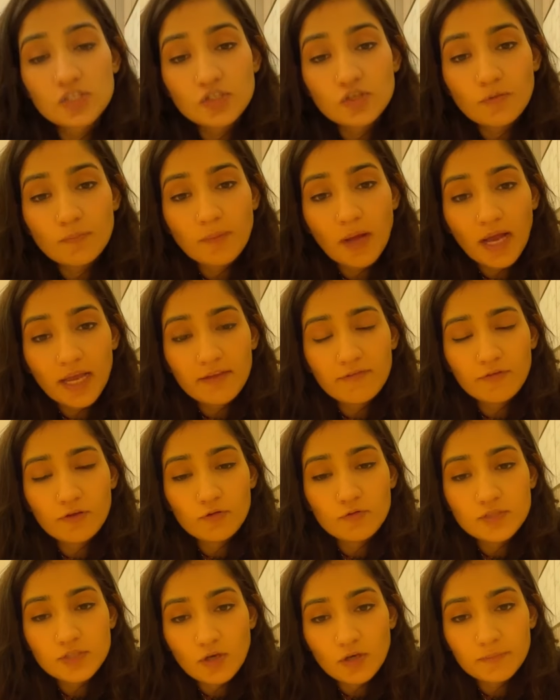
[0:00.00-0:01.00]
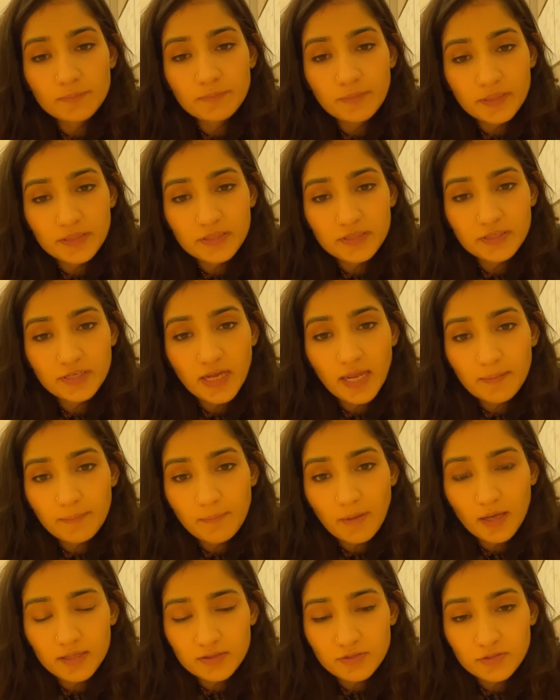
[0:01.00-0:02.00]
So my views on Pitra
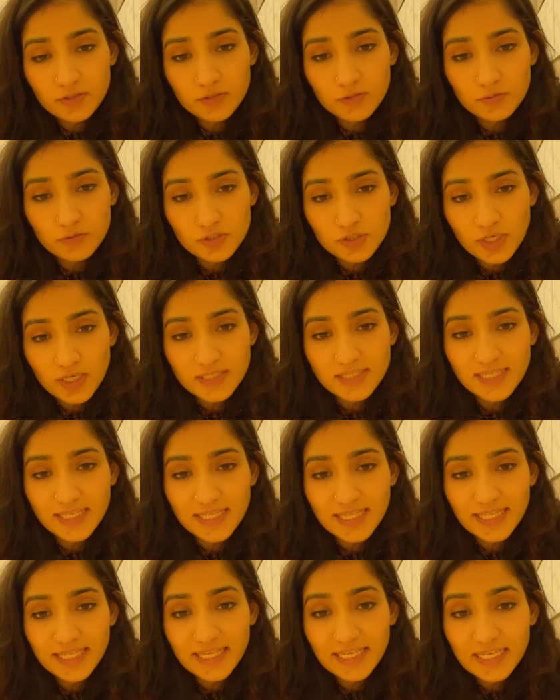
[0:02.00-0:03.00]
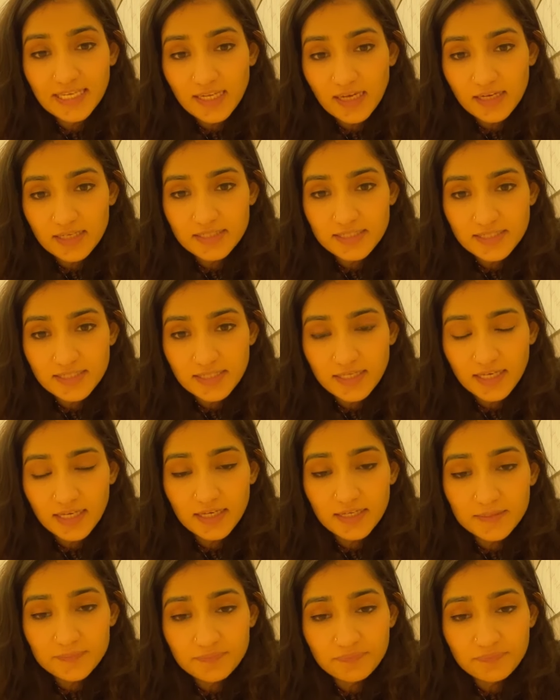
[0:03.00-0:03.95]
and Matra doshas that lead us.